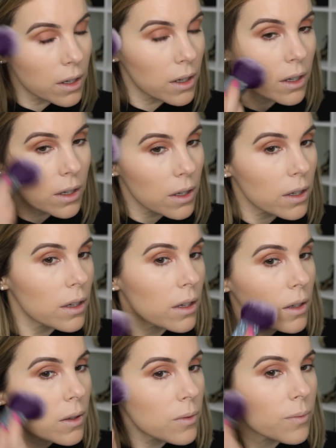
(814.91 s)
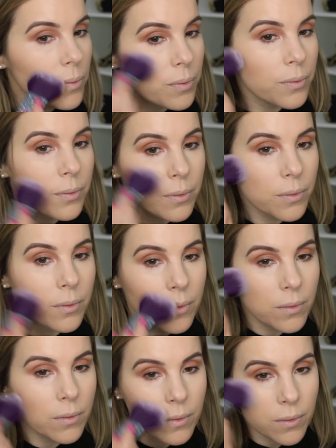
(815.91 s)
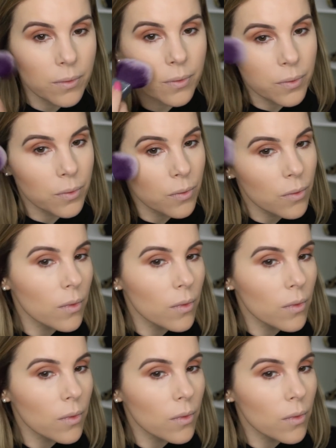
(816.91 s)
[no speech]